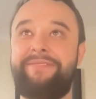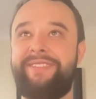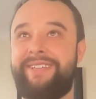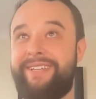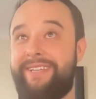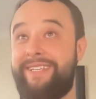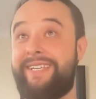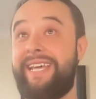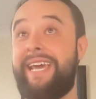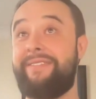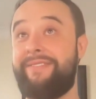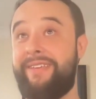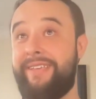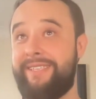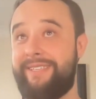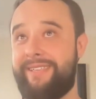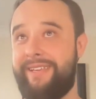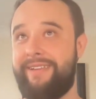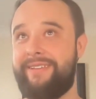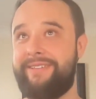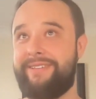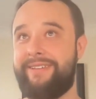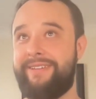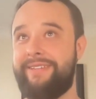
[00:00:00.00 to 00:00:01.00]
to detect these
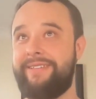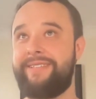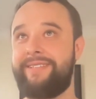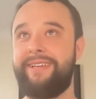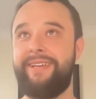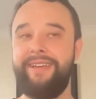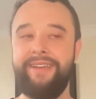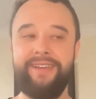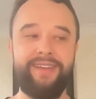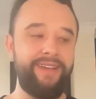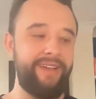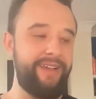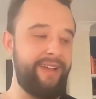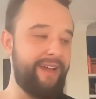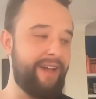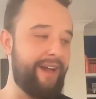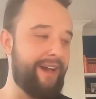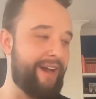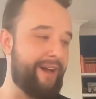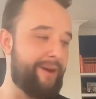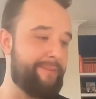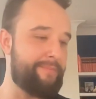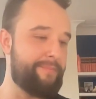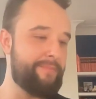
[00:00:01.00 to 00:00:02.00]
instances.
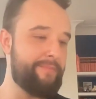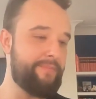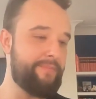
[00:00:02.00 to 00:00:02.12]
And